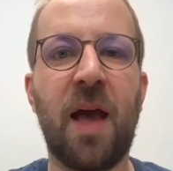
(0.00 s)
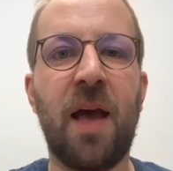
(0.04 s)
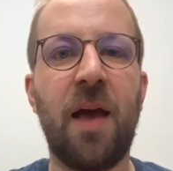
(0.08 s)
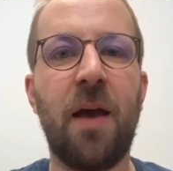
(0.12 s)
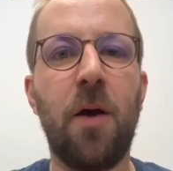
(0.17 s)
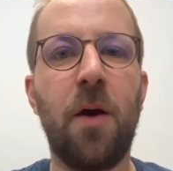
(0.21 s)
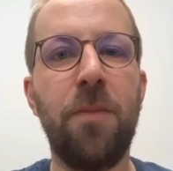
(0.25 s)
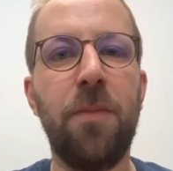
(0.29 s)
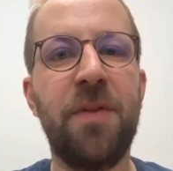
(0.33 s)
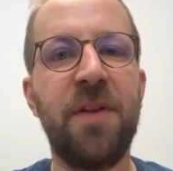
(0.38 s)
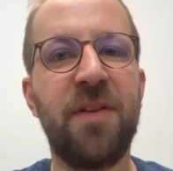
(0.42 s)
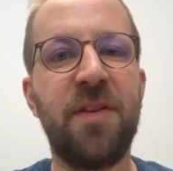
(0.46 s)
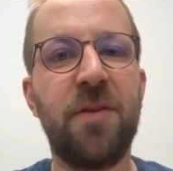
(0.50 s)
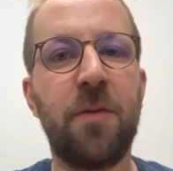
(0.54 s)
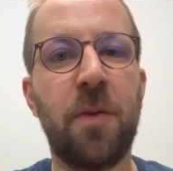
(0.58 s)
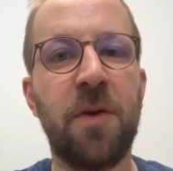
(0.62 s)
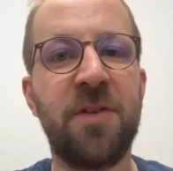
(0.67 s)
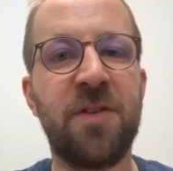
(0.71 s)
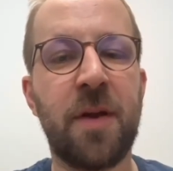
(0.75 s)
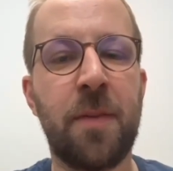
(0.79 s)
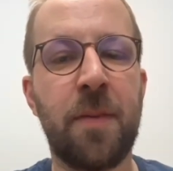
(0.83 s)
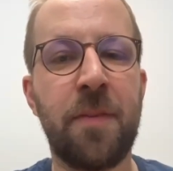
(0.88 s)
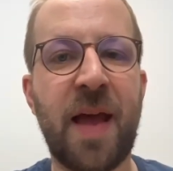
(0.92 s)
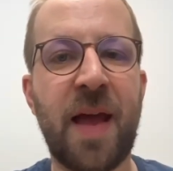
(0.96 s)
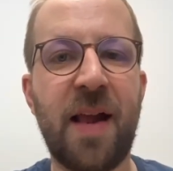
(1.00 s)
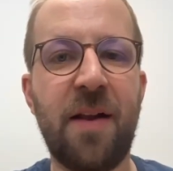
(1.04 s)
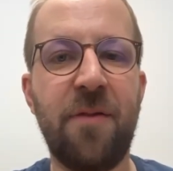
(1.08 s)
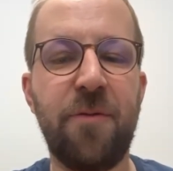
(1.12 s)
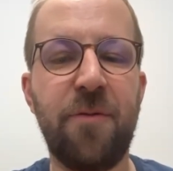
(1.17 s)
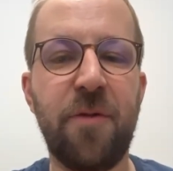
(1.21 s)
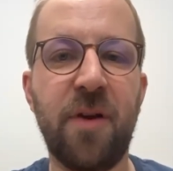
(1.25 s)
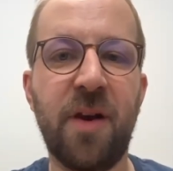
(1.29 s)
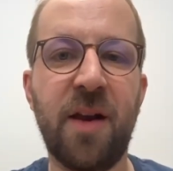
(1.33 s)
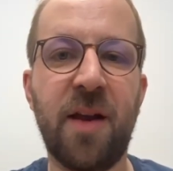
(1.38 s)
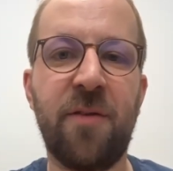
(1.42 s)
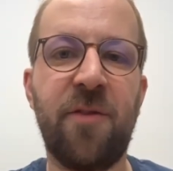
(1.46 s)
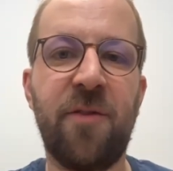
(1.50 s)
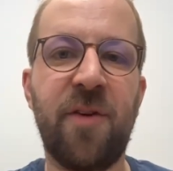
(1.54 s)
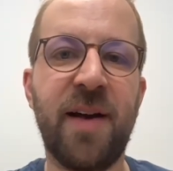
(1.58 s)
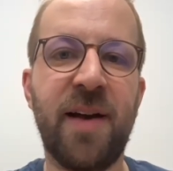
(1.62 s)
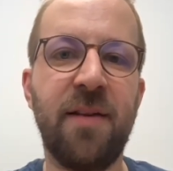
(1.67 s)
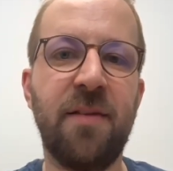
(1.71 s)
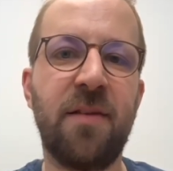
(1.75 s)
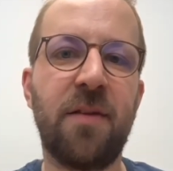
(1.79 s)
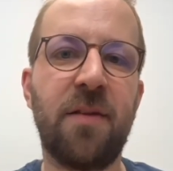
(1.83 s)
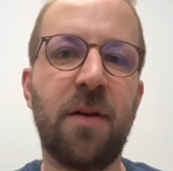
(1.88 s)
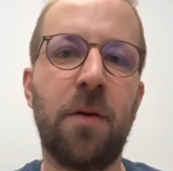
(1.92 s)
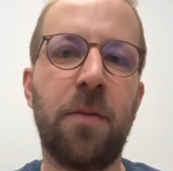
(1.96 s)
hope this was some helpful
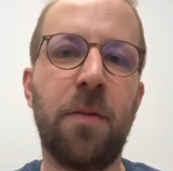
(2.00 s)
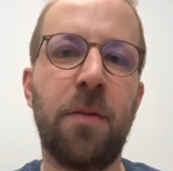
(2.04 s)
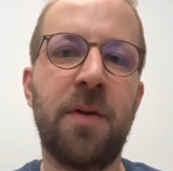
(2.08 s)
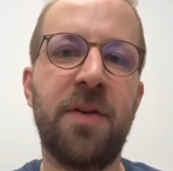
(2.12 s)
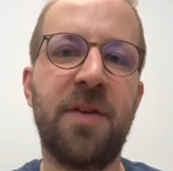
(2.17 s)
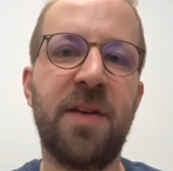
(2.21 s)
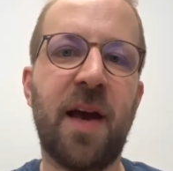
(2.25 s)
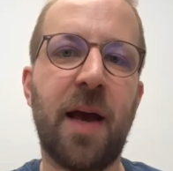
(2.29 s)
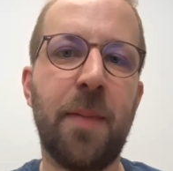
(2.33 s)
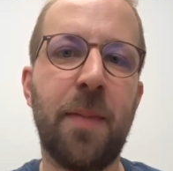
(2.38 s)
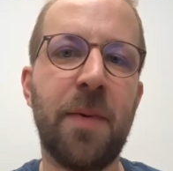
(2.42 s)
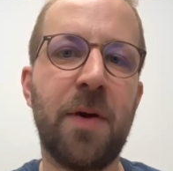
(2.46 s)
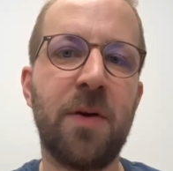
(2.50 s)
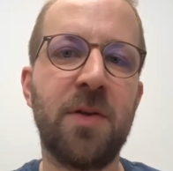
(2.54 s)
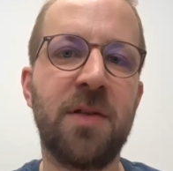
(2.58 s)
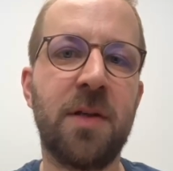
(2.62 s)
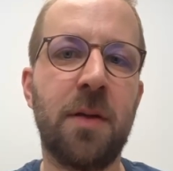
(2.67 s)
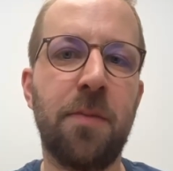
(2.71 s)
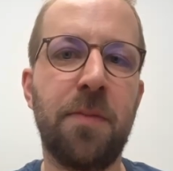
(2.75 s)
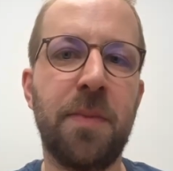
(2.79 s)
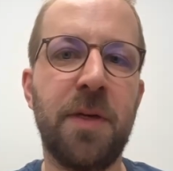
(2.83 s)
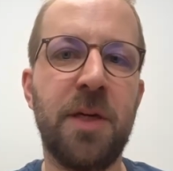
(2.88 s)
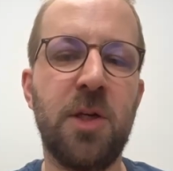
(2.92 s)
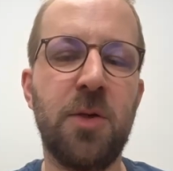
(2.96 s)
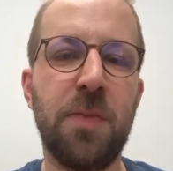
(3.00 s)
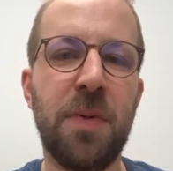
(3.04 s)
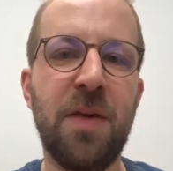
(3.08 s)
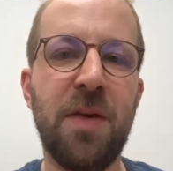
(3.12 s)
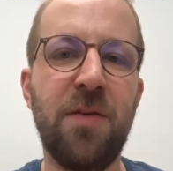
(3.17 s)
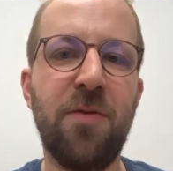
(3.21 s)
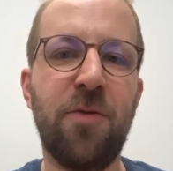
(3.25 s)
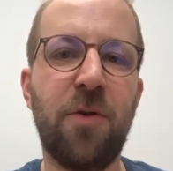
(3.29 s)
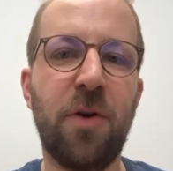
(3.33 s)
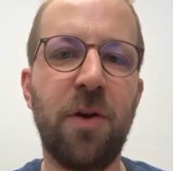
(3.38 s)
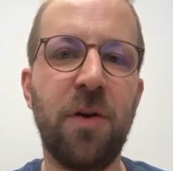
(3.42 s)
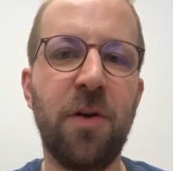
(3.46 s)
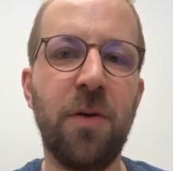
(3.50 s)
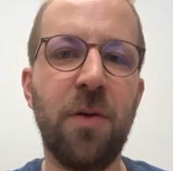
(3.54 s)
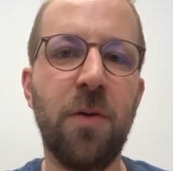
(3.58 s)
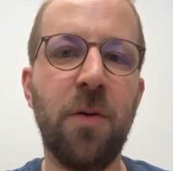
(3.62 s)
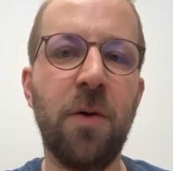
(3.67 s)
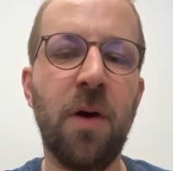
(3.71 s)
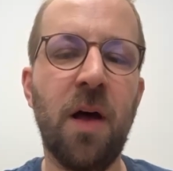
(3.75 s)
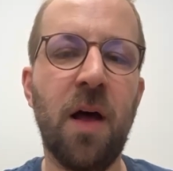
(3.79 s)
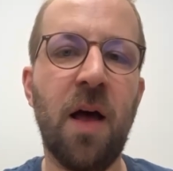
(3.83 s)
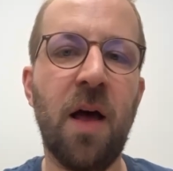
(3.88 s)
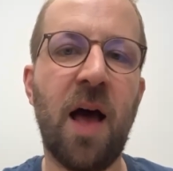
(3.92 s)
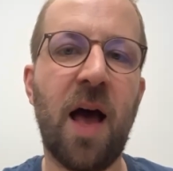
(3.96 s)
advice on timeouts in PHP for you.
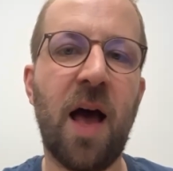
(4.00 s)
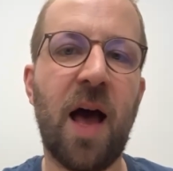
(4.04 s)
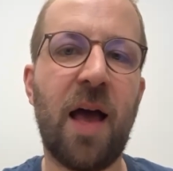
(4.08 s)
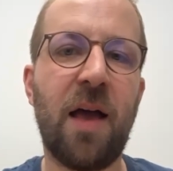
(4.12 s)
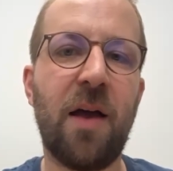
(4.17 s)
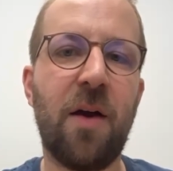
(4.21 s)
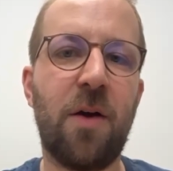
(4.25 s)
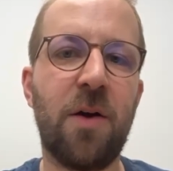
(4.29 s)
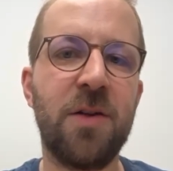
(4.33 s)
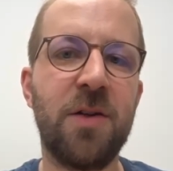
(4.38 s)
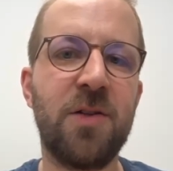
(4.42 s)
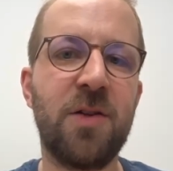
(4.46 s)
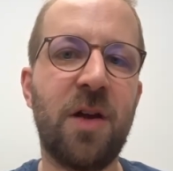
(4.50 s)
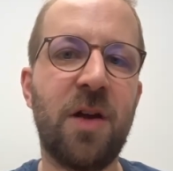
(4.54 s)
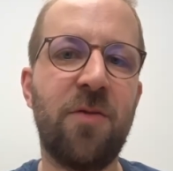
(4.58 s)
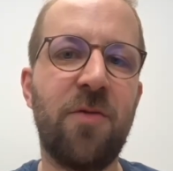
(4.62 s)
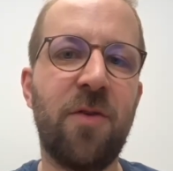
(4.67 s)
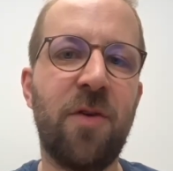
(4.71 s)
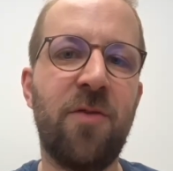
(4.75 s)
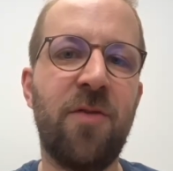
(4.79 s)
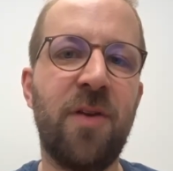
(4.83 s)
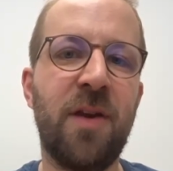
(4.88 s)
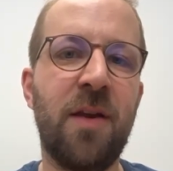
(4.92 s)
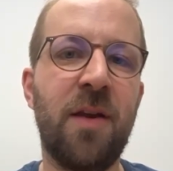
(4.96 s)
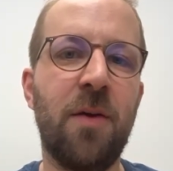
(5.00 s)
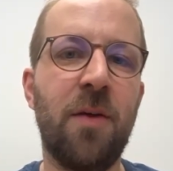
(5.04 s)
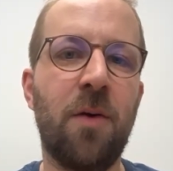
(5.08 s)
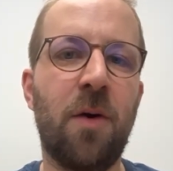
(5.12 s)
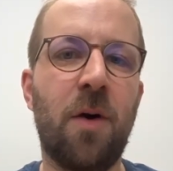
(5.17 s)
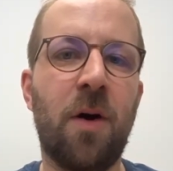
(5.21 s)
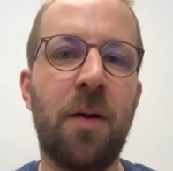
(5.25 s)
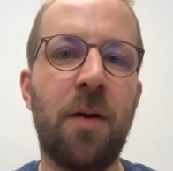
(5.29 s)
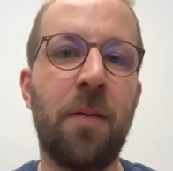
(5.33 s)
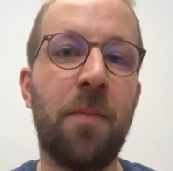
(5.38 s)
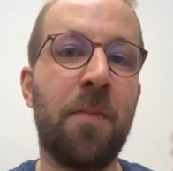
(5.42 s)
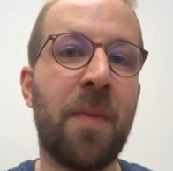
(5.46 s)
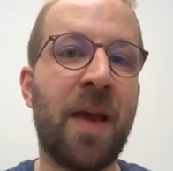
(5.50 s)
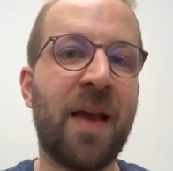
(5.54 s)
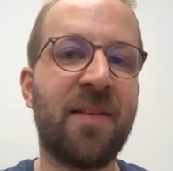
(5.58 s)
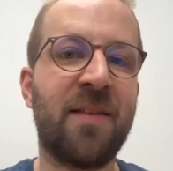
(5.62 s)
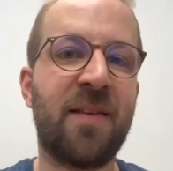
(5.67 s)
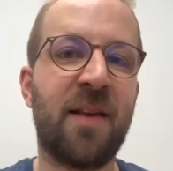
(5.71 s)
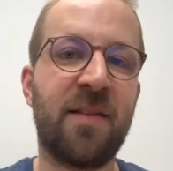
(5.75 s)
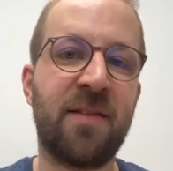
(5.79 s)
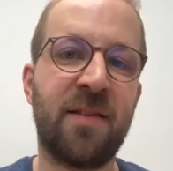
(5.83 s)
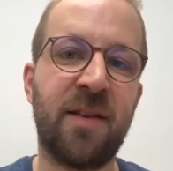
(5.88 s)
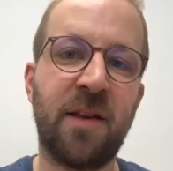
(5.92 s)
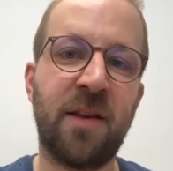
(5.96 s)
I also have a video on max
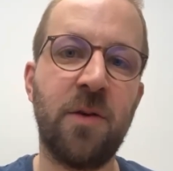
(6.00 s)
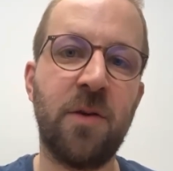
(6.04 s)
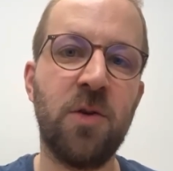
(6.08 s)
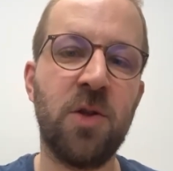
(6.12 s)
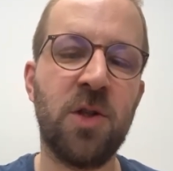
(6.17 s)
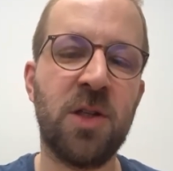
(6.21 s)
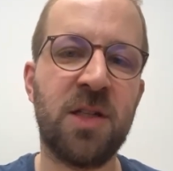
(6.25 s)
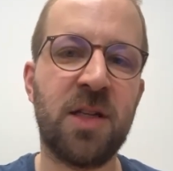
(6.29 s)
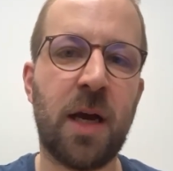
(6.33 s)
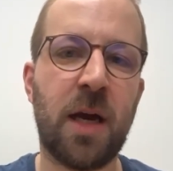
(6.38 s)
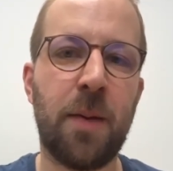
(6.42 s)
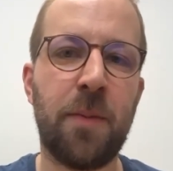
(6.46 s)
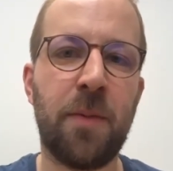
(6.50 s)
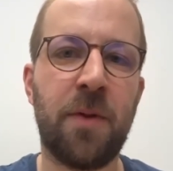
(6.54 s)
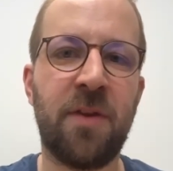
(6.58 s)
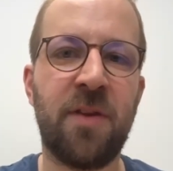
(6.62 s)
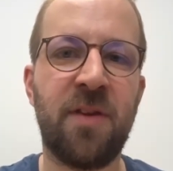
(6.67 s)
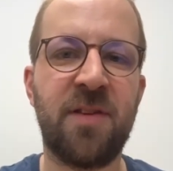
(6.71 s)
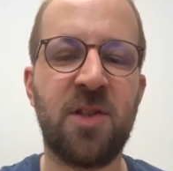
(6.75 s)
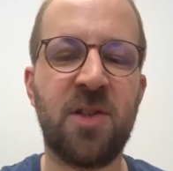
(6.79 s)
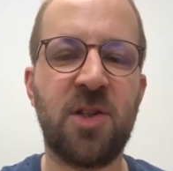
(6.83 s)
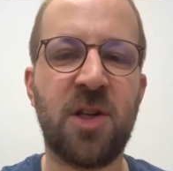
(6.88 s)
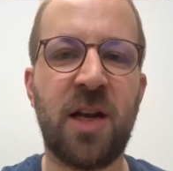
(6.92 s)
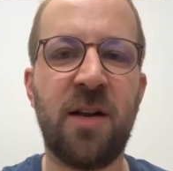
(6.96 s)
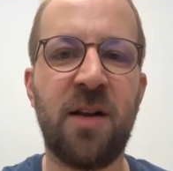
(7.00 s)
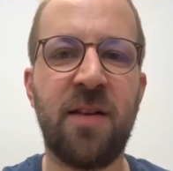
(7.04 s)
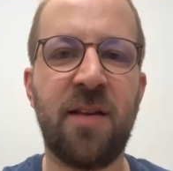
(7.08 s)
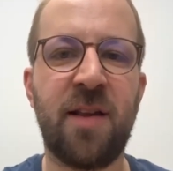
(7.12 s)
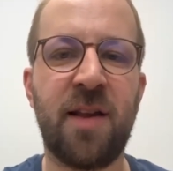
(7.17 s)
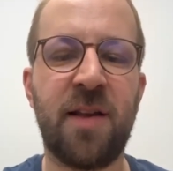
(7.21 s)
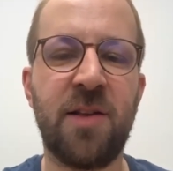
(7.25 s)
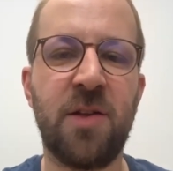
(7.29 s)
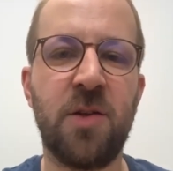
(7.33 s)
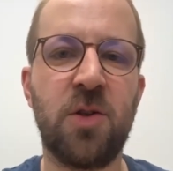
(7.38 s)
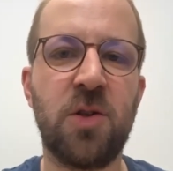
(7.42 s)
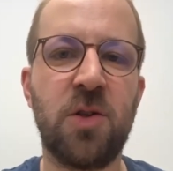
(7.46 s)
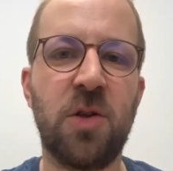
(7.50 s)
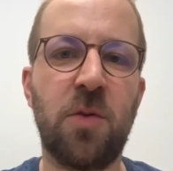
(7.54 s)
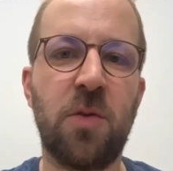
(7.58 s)
execution time on this channel that you should